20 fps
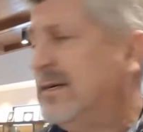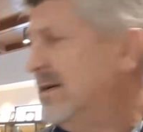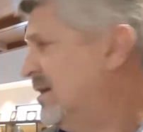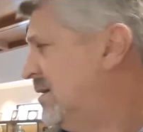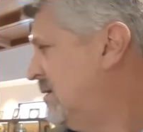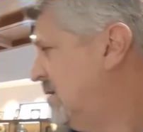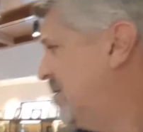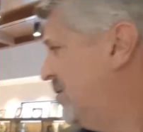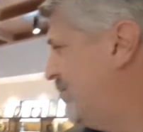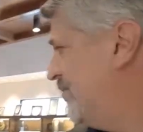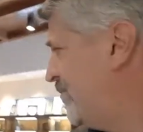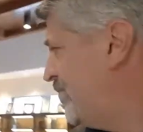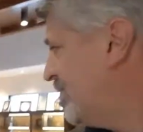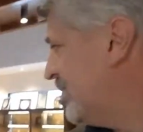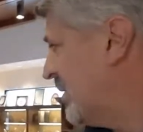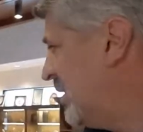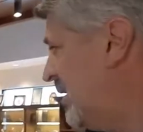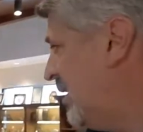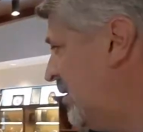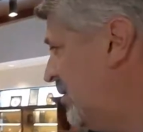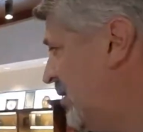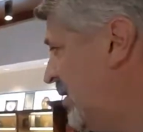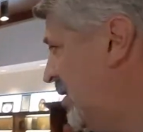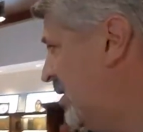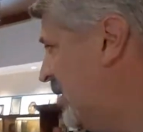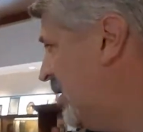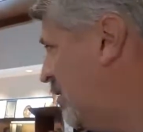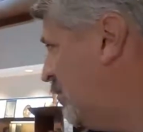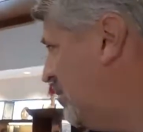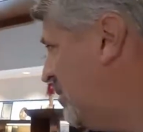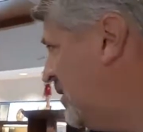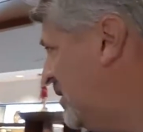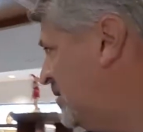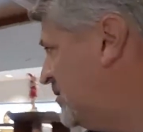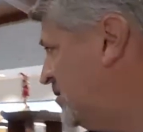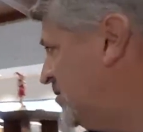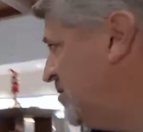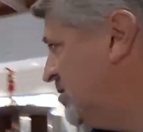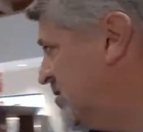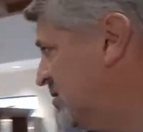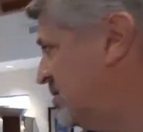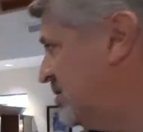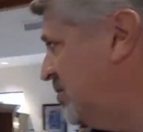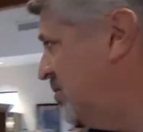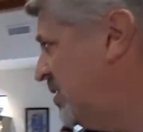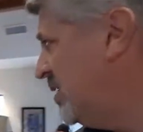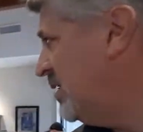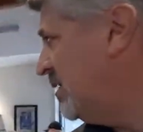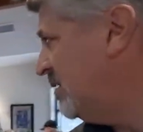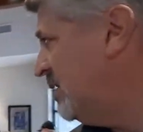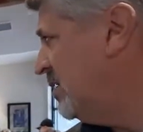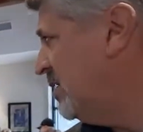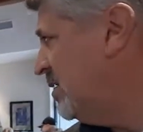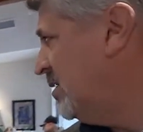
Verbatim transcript: Um, and then, uh, but this is just the main.